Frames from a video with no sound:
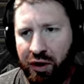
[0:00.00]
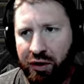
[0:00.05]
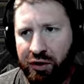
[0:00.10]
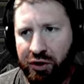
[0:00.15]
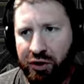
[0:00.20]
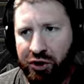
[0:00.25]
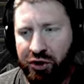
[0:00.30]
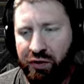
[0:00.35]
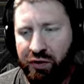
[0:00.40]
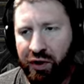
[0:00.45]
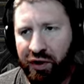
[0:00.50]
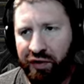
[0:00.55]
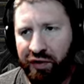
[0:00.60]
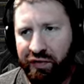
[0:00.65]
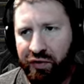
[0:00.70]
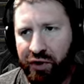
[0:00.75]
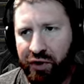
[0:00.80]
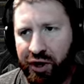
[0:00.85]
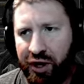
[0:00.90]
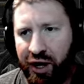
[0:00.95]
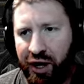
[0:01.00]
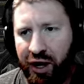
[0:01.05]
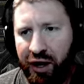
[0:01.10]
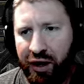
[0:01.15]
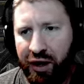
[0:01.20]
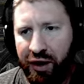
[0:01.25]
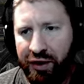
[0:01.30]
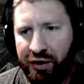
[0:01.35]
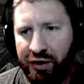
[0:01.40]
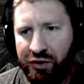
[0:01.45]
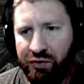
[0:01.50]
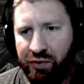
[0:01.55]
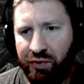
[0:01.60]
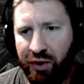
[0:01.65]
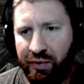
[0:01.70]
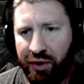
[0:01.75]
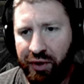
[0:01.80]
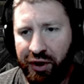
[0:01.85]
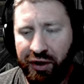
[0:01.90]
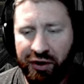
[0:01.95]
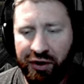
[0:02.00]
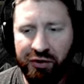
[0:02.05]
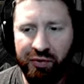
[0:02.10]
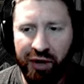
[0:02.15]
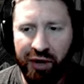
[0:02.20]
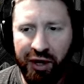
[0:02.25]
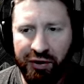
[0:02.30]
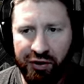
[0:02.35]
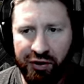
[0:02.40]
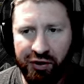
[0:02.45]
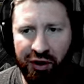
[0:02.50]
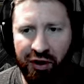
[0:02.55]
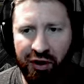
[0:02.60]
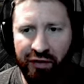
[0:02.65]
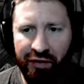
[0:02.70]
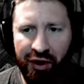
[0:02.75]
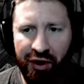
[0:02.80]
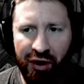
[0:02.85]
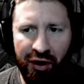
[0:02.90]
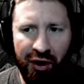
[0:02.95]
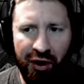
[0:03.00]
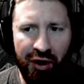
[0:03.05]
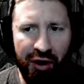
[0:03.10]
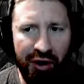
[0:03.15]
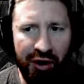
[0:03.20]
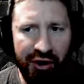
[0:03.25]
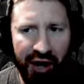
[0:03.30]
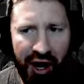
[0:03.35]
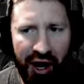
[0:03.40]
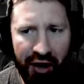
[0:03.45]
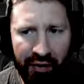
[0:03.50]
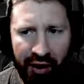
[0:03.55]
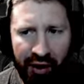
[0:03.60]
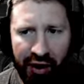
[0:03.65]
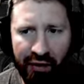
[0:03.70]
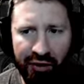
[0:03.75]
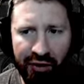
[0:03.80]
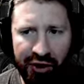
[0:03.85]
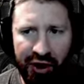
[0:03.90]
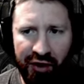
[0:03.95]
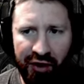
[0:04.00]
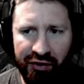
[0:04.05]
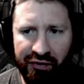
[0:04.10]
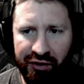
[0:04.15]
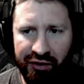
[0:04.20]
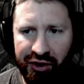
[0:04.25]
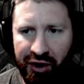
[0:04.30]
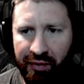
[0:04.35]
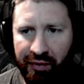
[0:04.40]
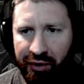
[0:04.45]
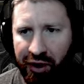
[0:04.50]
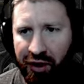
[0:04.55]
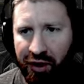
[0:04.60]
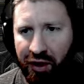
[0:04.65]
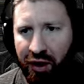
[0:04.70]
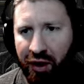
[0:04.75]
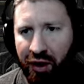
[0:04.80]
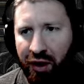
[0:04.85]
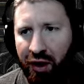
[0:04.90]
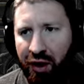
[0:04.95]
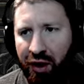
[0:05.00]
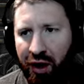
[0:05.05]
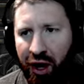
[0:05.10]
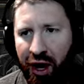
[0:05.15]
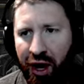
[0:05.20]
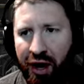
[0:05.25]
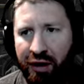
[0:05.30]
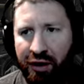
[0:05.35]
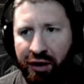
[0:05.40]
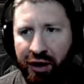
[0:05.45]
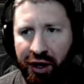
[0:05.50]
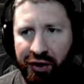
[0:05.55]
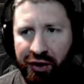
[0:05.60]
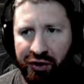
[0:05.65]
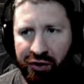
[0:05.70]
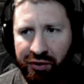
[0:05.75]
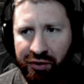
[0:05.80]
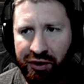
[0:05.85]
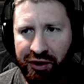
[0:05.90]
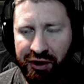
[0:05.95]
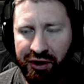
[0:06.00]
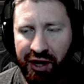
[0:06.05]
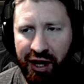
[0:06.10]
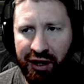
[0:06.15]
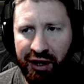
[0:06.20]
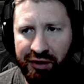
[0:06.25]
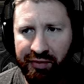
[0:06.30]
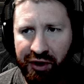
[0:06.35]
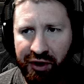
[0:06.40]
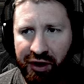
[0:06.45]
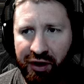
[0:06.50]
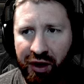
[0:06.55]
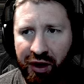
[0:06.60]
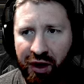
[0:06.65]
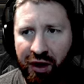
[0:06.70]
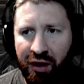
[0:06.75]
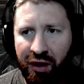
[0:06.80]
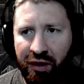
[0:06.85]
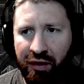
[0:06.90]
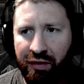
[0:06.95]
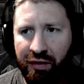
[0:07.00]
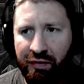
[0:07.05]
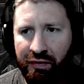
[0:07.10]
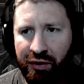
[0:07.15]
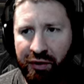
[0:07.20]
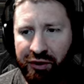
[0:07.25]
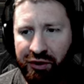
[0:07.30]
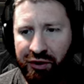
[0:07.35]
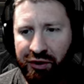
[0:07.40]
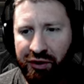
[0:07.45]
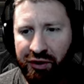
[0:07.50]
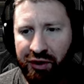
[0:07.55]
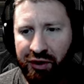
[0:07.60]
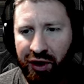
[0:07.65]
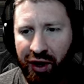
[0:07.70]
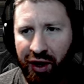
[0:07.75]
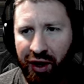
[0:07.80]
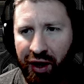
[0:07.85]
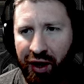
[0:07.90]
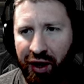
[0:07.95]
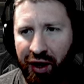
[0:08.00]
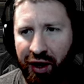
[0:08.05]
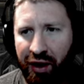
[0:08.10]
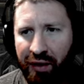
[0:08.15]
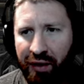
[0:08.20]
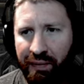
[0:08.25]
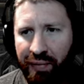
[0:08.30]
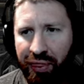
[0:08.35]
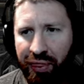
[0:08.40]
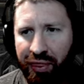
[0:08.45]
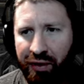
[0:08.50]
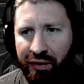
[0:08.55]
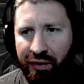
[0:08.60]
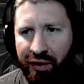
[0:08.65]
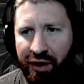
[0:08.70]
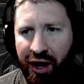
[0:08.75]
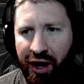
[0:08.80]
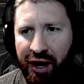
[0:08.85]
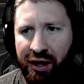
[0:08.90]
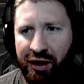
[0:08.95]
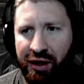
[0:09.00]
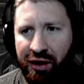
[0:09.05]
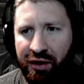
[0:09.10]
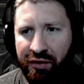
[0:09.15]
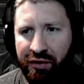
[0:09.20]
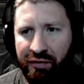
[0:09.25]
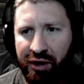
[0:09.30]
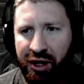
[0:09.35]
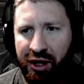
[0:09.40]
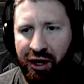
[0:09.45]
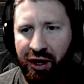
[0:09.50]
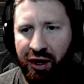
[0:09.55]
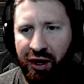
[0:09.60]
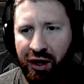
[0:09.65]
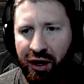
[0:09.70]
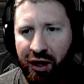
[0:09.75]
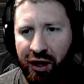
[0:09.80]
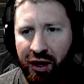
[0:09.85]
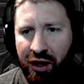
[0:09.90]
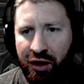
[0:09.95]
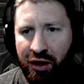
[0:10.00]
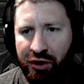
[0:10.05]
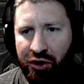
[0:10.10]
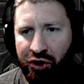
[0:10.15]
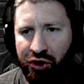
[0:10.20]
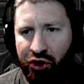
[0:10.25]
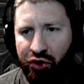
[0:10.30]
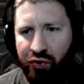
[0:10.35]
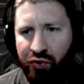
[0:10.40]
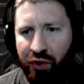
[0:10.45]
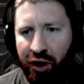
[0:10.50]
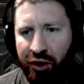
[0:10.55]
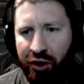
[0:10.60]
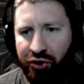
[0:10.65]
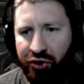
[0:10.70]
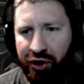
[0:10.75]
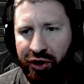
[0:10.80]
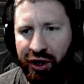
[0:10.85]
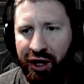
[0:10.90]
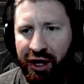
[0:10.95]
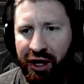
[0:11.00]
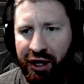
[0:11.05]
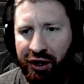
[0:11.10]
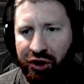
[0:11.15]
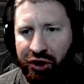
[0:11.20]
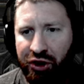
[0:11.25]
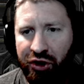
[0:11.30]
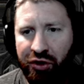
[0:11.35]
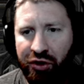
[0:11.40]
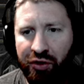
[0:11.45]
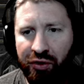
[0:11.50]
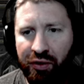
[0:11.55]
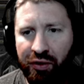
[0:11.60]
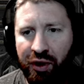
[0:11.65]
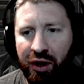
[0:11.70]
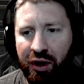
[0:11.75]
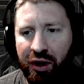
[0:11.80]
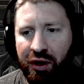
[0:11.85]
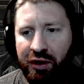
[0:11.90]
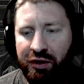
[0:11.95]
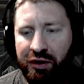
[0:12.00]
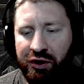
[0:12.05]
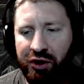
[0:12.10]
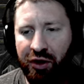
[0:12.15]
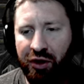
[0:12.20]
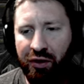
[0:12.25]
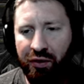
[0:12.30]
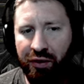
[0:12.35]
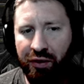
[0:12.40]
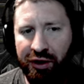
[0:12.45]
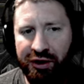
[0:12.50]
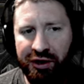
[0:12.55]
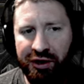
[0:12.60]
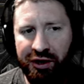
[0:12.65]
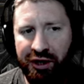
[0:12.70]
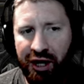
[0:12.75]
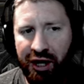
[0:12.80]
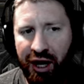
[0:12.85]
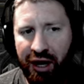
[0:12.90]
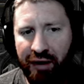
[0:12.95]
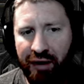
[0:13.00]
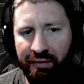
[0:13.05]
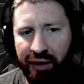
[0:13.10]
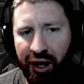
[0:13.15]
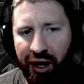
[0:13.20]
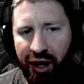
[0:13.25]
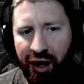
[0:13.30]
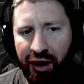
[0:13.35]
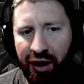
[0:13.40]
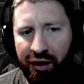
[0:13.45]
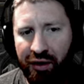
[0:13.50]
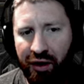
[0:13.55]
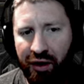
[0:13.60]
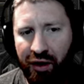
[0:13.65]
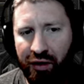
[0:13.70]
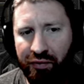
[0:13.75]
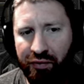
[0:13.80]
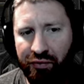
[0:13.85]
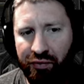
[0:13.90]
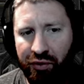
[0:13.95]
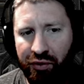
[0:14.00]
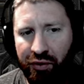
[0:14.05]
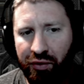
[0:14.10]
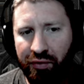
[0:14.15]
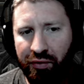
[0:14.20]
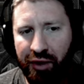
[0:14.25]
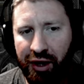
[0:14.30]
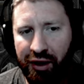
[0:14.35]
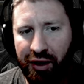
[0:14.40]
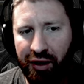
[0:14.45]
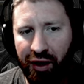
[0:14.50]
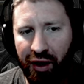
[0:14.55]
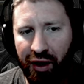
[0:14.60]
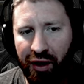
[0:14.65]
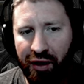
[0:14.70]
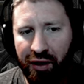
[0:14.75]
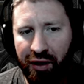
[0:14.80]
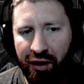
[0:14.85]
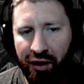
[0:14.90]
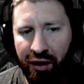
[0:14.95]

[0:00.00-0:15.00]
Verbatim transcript: to 249 on this one, but this one has a ton of attack rating, which counts for something. And a nice increased attack speed. Versus 93 to 282. So that's not a bad roll rate there.